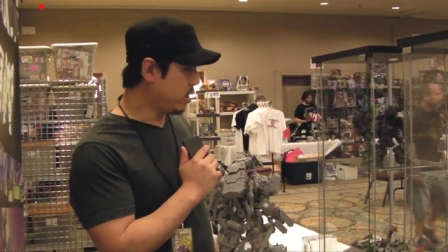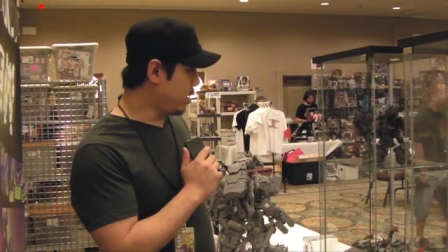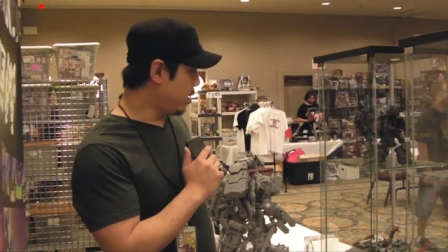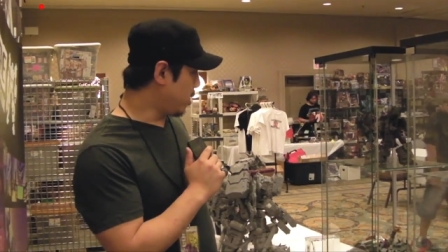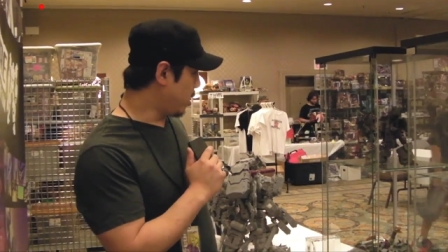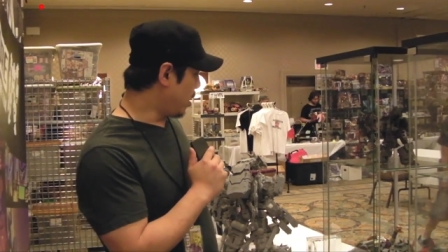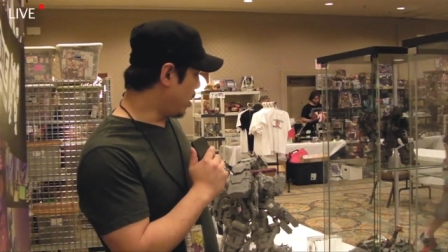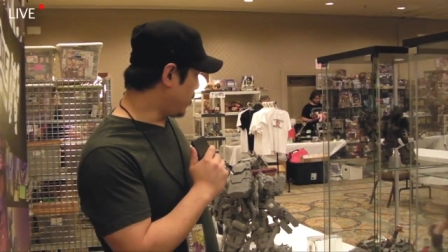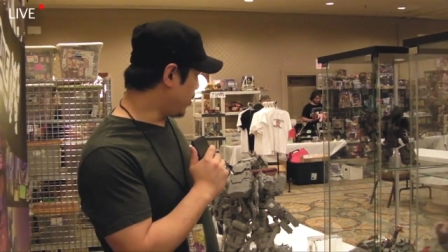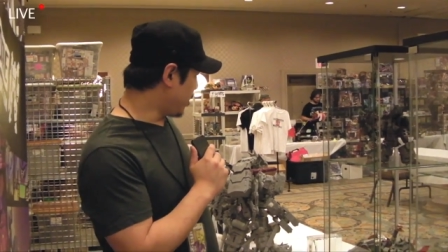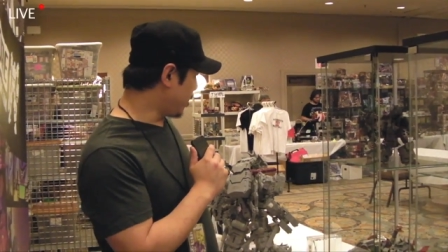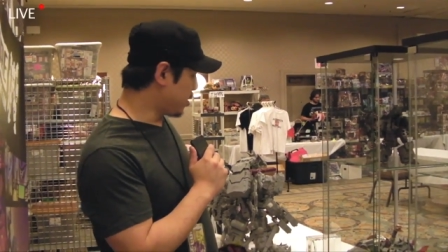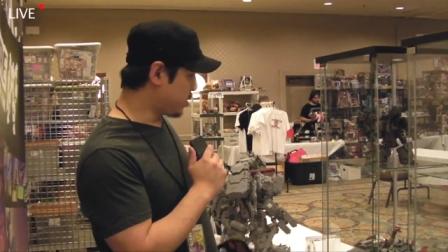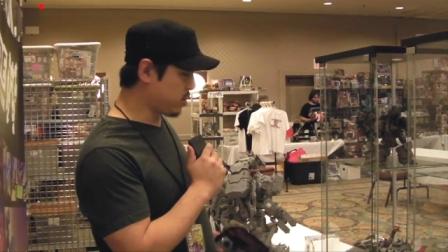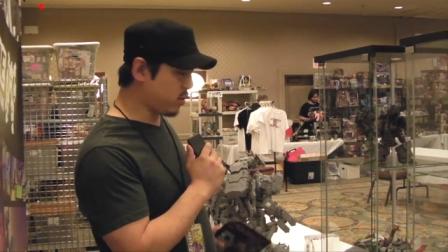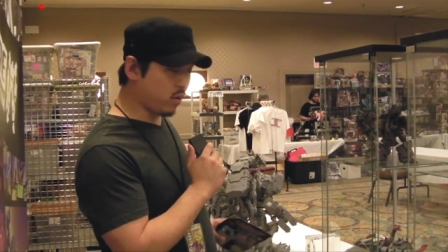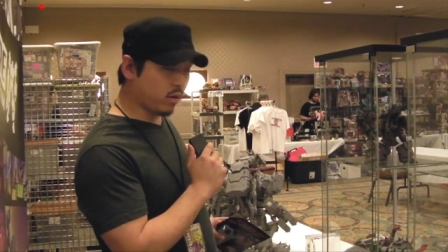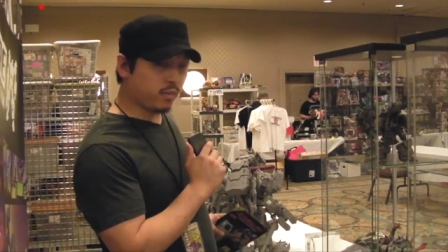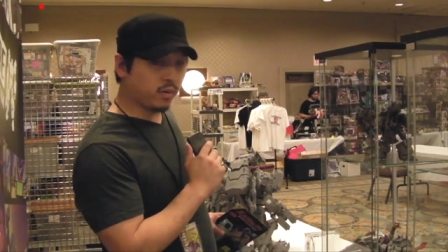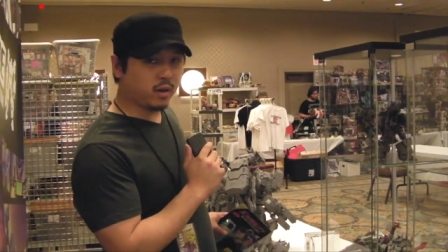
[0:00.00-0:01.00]
Uh, but the
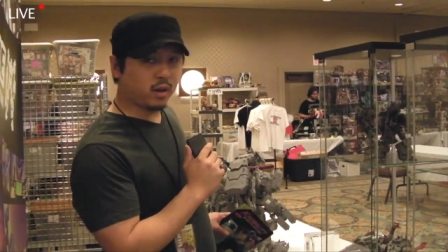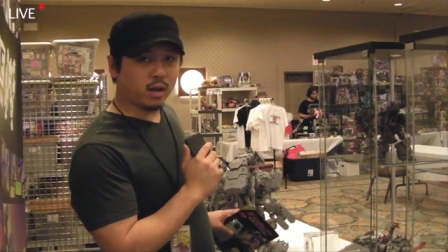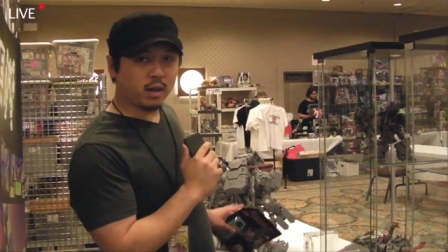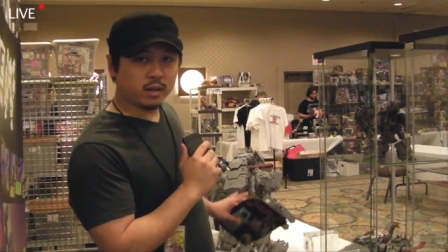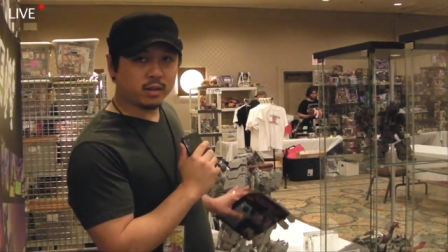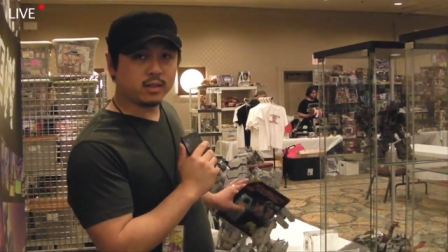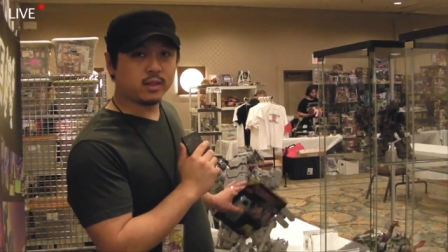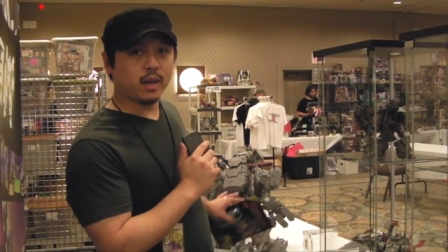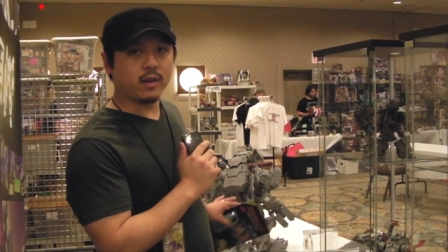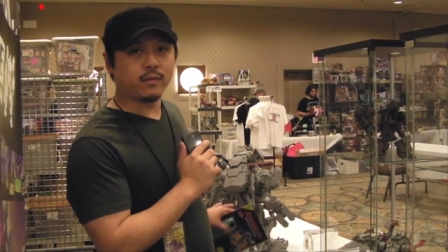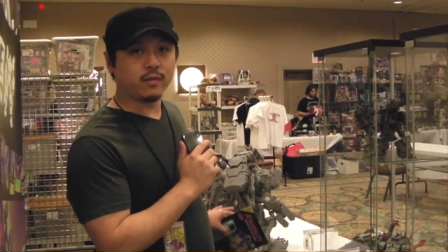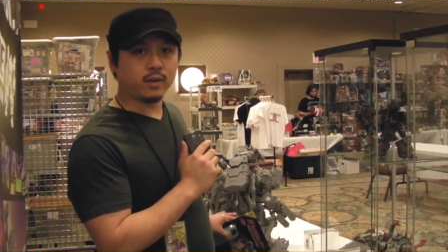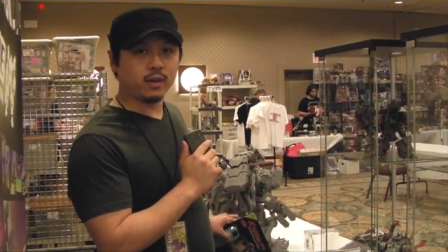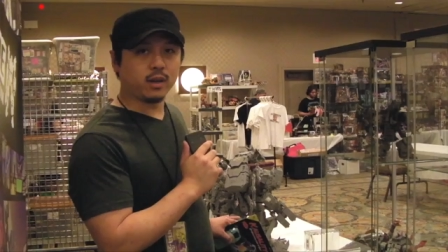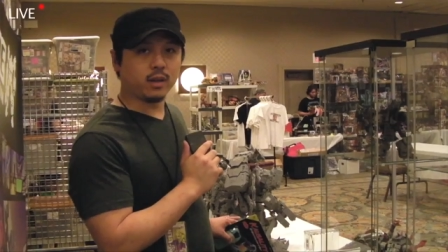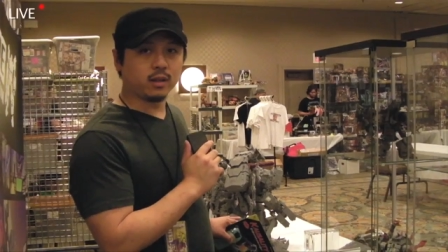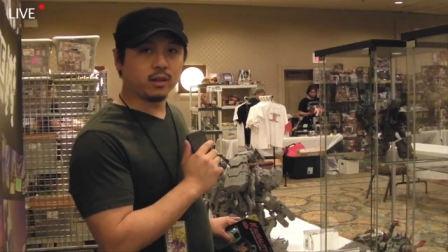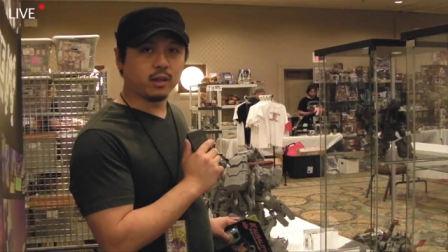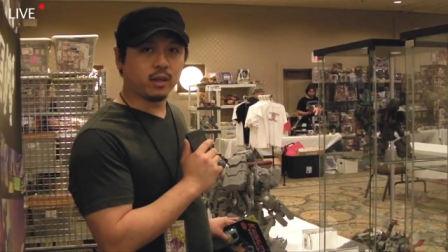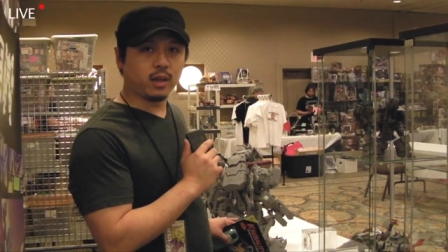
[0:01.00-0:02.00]
Scorponok
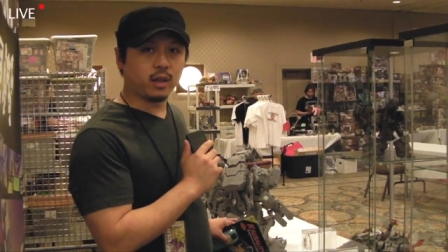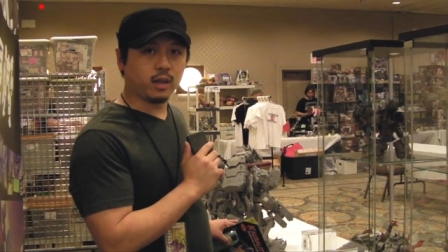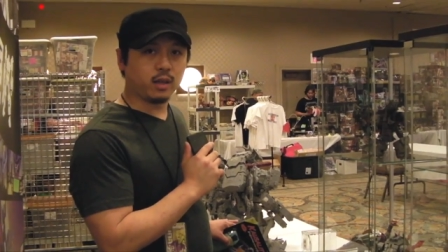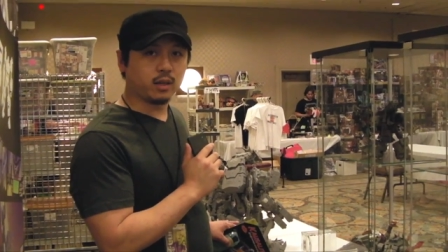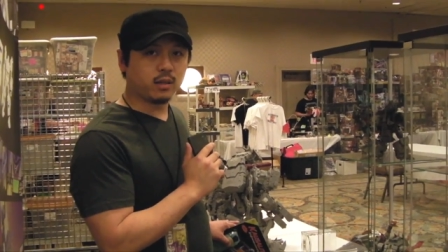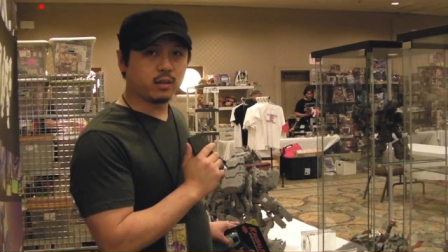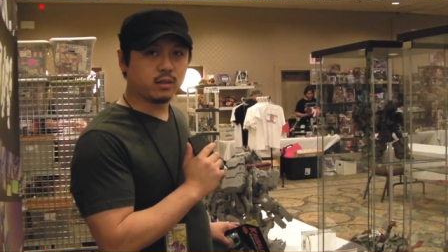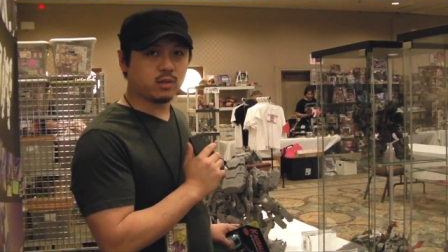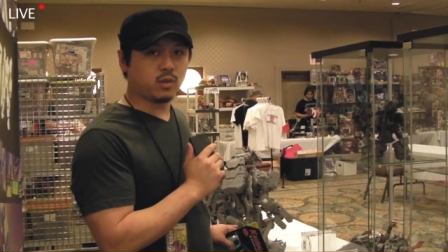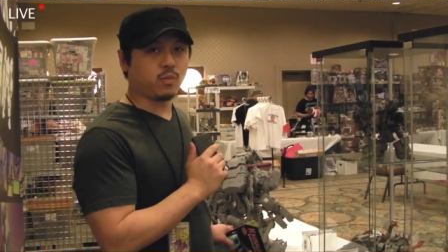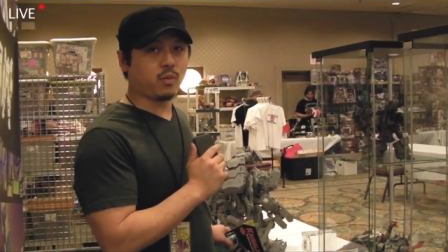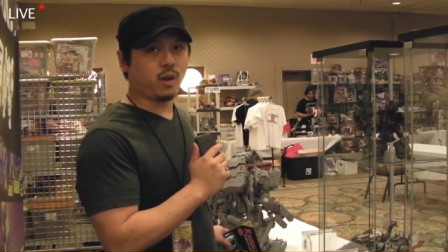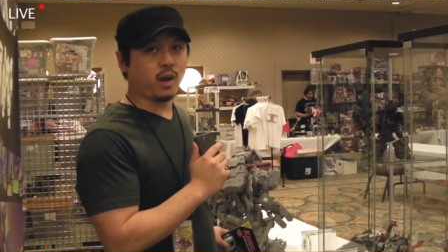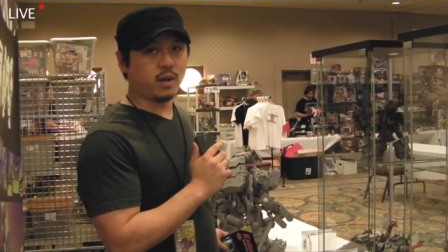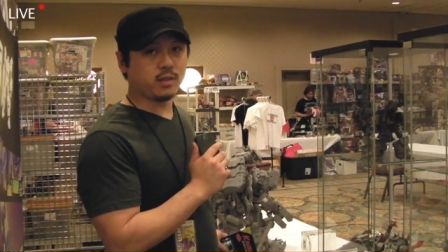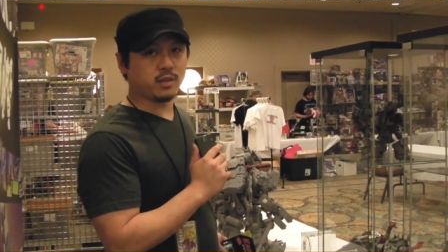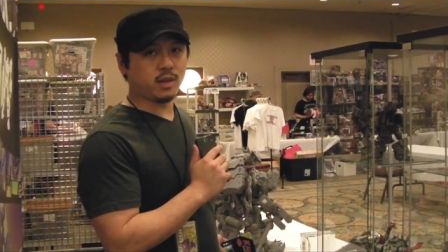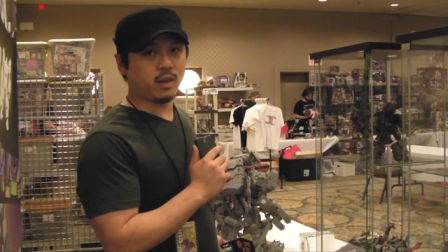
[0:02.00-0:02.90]
definitely surprised